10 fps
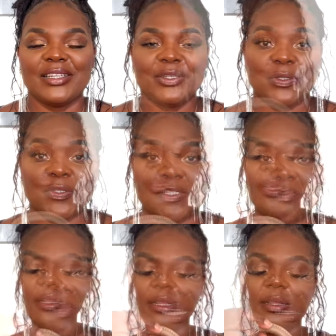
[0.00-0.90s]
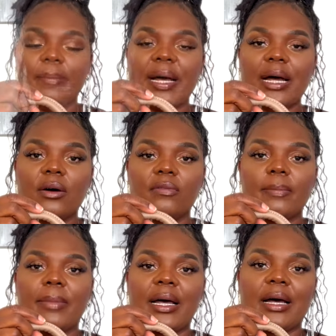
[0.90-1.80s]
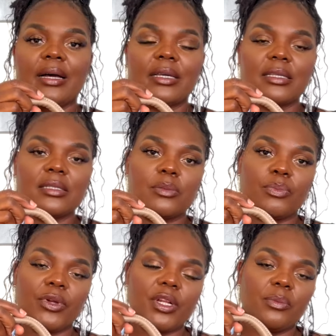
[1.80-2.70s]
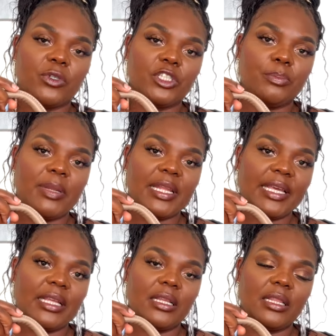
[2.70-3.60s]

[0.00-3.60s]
your space. And at the back of the bag, it's pretty much plain.